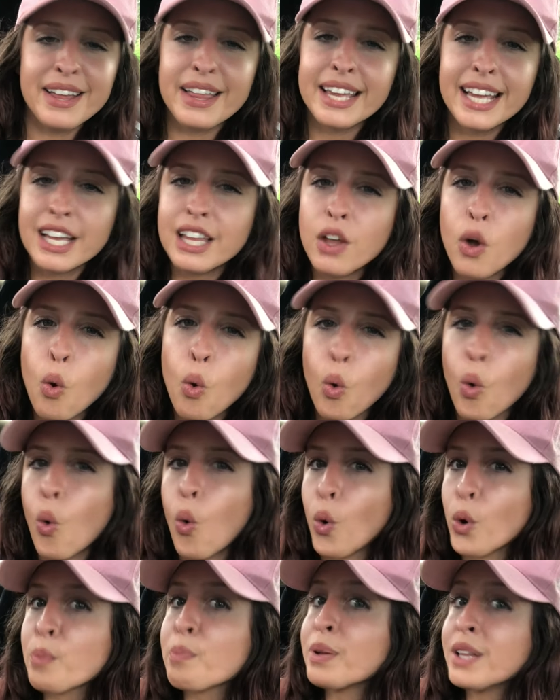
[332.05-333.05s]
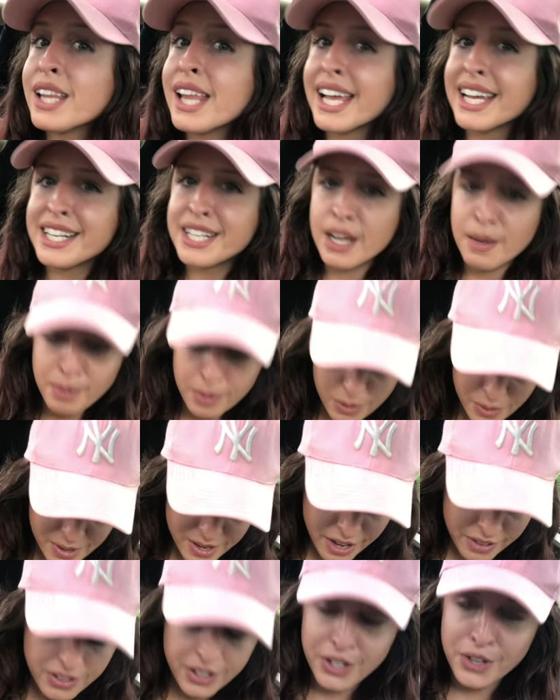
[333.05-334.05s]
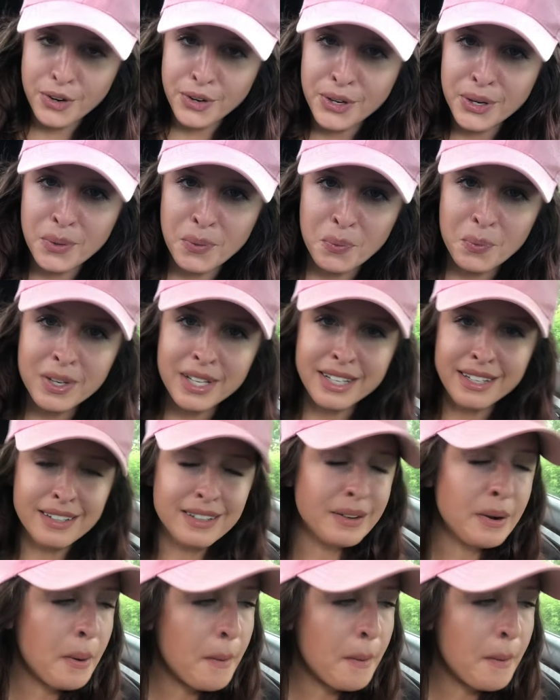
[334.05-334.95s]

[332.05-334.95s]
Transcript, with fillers: Like, or, or play double or nothing. You're going to win.